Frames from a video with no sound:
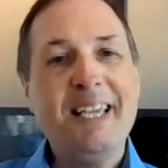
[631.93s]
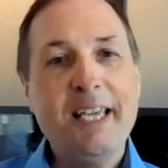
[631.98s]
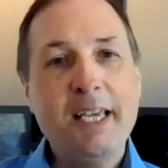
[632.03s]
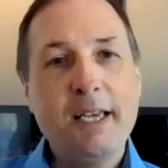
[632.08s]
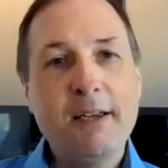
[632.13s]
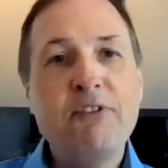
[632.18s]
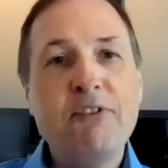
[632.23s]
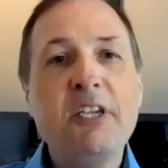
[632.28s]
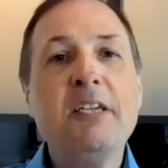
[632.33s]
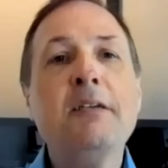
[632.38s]

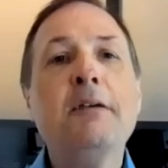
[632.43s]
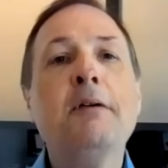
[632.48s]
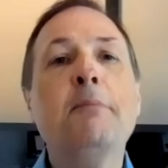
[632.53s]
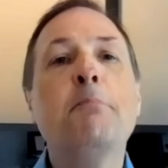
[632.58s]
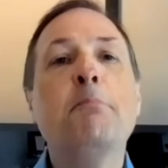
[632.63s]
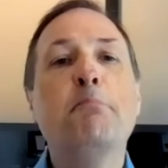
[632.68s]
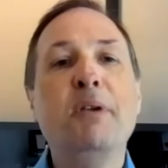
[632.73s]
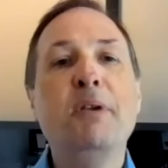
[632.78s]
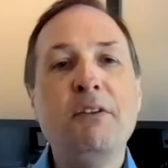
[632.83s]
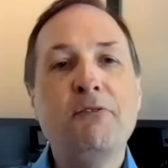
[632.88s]

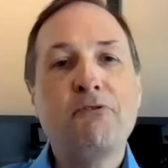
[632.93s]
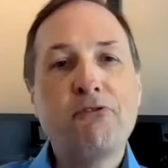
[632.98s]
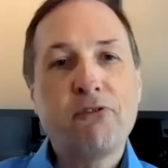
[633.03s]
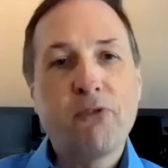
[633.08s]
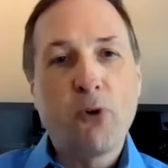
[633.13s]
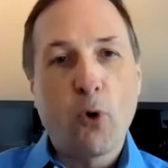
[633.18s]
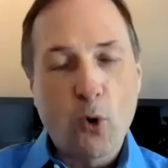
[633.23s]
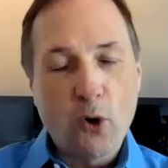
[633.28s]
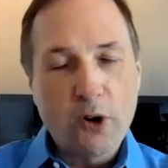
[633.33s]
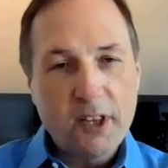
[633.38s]
giving
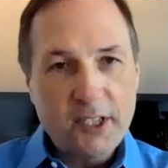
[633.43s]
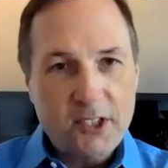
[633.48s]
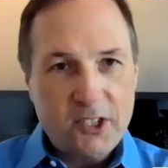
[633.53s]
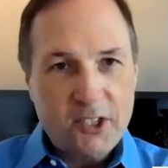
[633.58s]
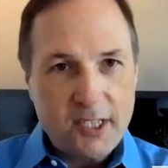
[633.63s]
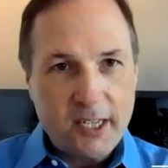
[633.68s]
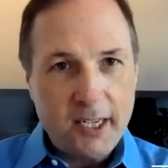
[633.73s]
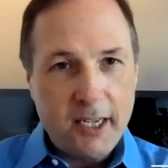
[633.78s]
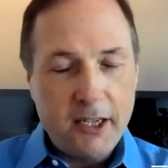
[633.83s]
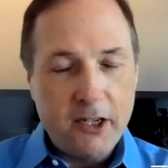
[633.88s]
before the
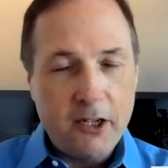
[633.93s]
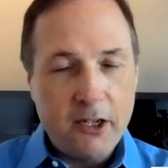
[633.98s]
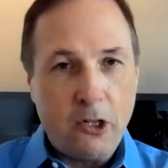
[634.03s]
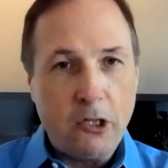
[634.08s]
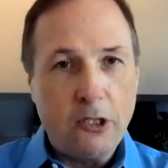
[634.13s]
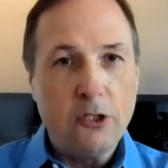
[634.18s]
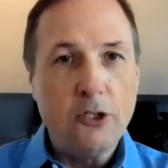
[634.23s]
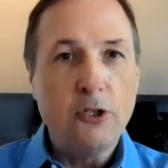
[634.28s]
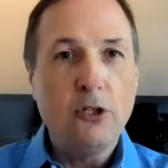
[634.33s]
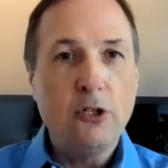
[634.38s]

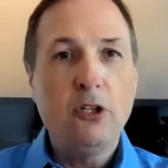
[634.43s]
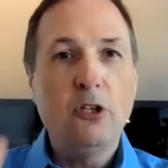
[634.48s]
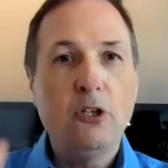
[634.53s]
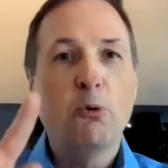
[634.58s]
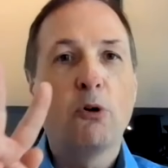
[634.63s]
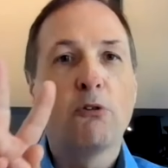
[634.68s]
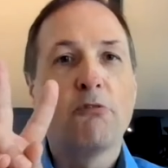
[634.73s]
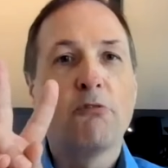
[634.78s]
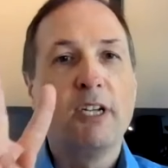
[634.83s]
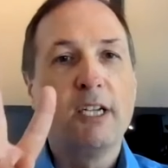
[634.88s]
sale,
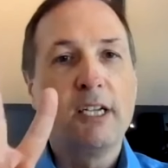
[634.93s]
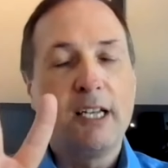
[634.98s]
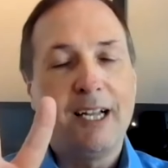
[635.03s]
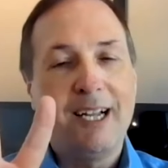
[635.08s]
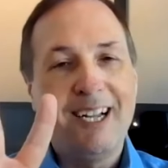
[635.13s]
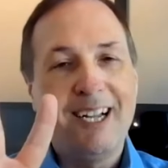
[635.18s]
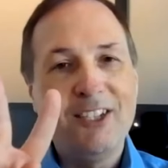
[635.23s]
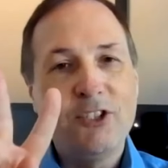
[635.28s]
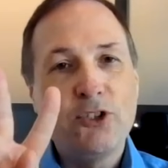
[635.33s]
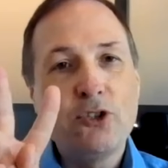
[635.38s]
you will
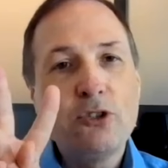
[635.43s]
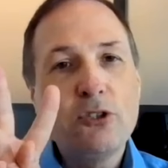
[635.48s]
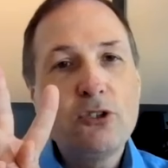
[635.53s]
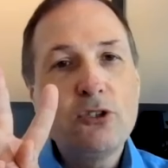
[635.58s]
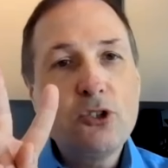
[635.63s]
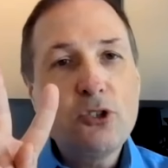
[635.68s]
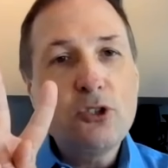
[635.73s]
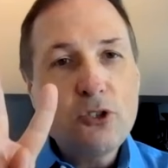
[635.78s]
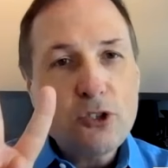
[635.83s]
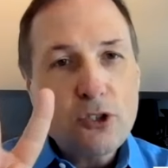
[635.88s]
realize
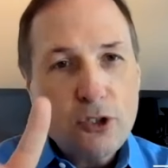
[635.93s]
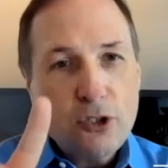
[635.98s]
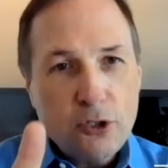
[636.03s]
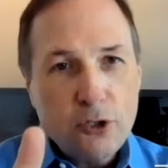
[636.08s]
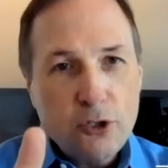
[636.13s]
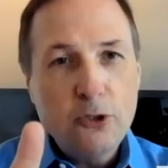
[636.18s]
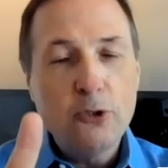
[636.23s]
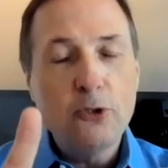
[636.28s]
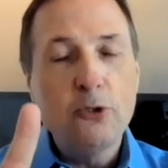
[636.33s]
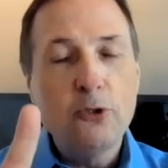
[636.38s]

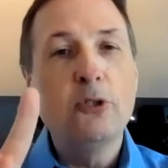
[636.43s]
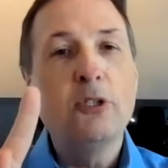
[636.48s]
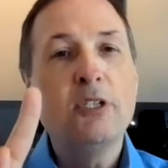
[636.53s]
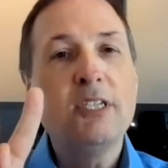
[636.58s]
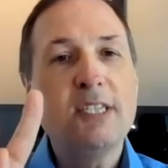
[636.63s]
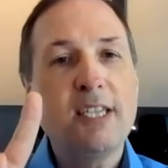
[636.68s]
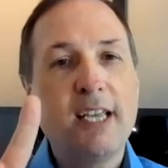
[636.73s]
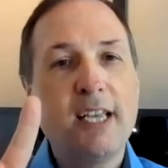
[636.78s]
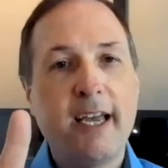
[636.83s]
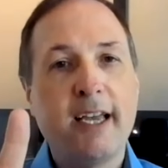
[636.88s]
two
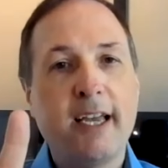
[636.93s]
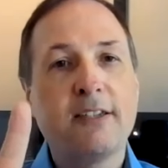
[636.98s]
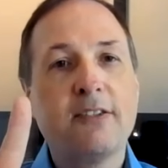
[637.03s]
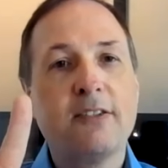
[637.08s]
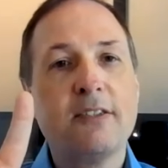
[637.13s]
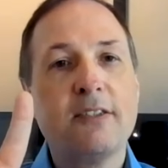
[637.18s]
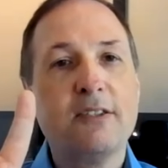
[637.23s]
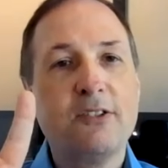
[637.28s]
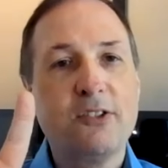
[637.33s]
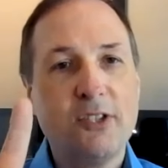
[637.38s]

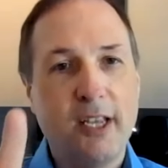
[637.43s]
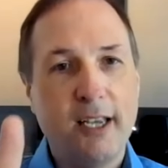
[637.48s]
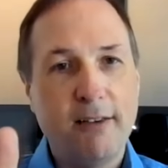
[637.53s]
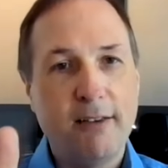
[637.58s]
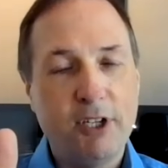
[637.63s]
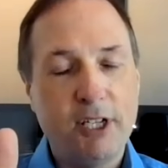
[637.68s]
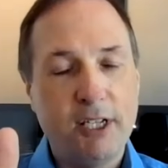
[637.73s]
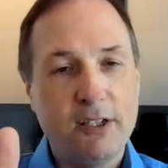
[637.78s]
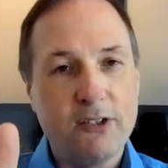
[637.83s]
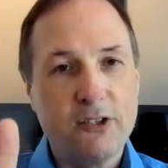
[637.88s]
tax
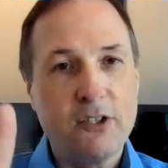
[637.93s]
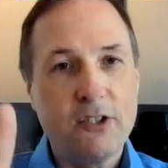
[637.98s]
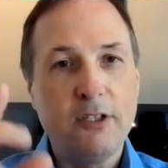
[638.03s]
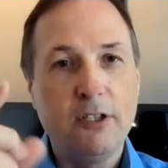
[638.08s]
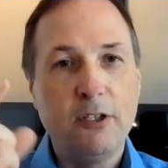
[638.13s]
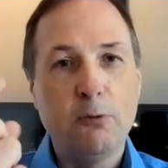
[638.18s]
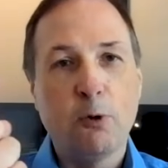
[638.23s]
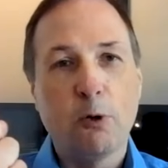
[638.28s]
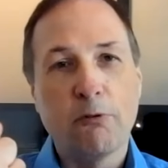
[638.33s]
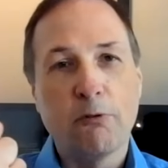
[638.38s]
savings.
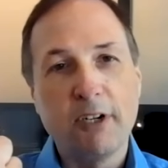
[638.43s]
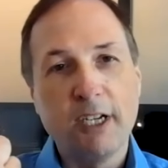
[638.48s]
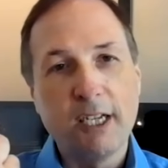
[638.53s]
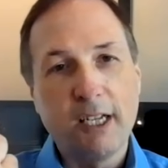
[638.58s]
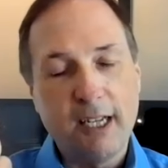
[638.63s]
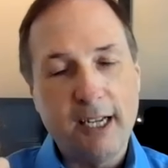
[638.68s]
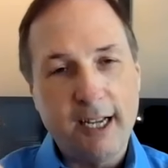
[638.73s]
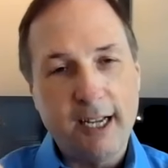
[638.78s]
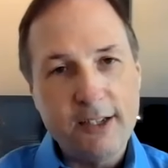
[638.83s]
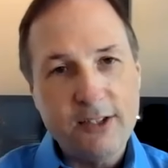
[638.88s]
You will
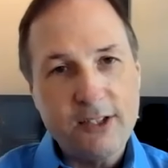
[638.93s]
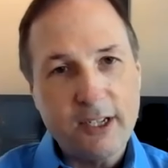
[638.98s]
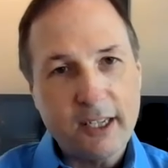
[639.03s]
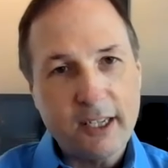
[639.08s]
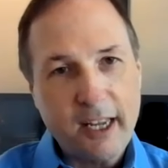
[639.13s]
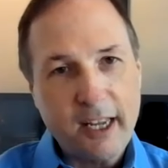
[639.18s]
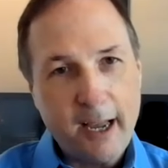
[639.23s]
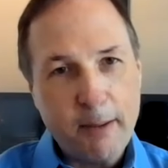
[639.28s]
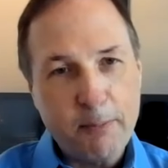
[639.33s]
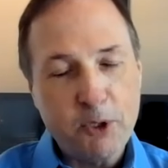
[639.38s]
realize a
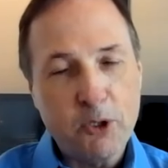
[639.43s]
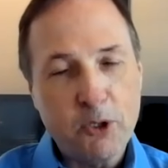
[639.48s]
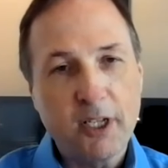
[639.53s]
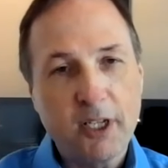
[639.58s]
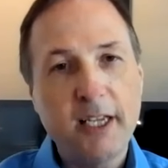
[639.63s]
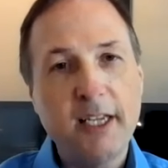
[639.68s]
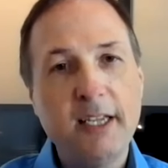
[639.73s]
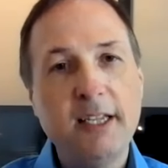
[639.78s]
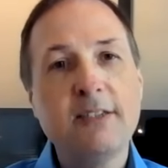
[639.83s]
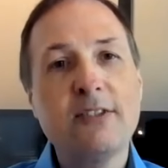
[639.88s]
capital
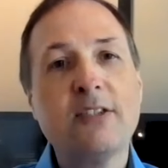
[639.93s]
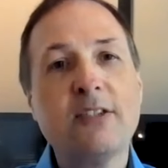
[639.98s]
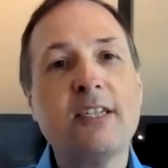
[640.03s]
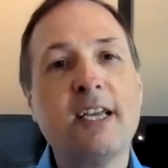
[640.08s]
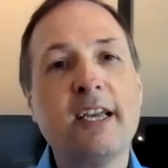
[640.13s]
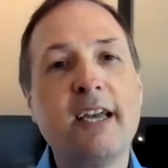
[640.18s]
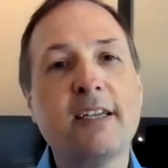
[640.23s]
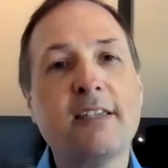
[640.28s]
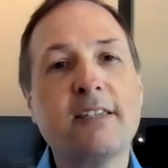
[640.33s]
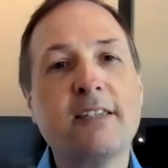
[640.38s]
gains
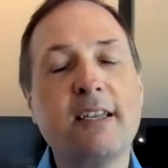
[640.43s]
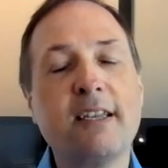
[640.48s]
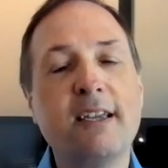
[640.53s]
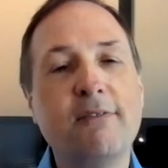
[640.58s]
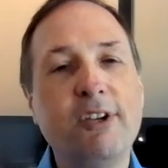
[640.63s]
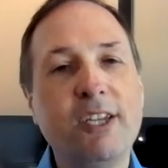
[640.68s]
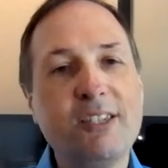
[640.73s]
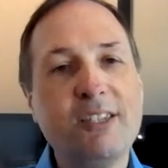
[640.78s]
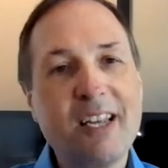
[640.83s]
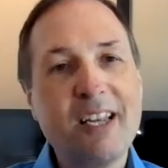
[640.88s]
tax
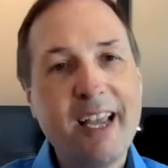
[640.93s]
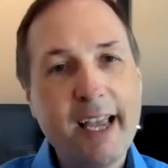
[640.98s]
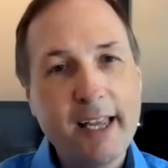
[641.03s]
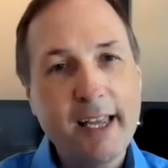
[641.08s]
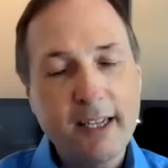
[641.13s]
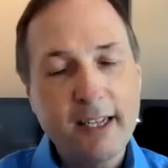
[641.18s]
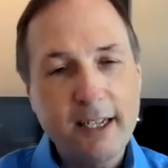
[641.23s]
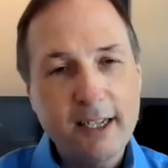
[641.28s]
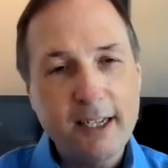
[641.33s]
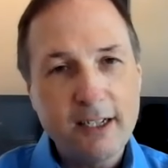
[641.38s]
savings
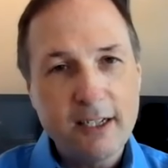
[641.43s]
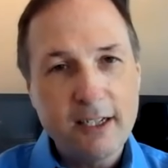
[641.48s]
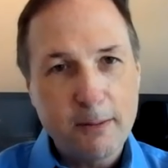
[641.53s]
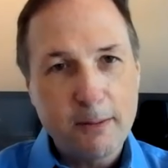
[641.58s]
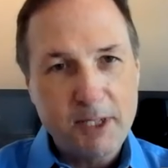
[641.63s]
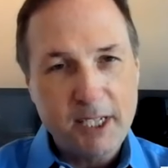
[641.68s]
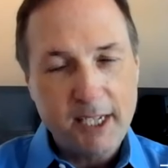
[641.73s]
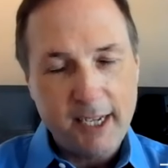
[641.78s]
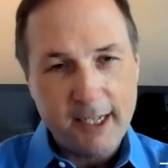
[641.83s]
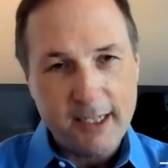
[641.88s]
and an
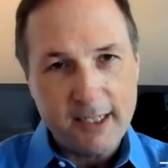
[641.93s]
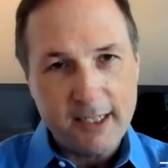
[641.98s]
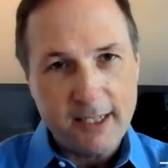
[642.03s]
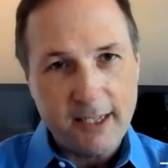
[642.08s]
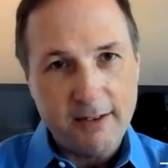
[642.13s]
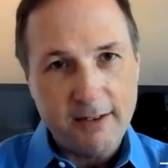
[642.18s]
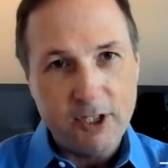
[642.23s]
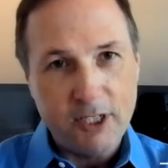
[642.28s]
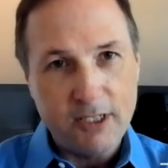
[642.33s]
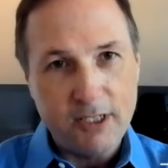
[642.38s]
income tax
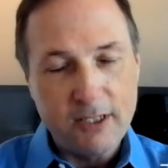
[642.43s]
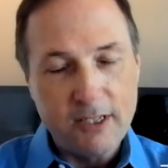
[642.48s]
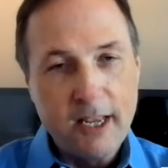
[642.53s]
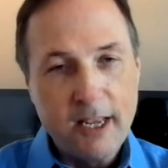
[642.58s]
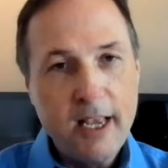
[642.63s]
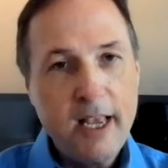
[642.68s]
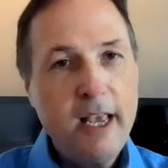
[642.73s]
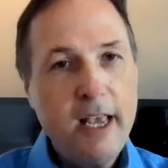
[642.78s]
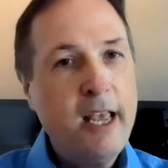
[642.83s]
savings.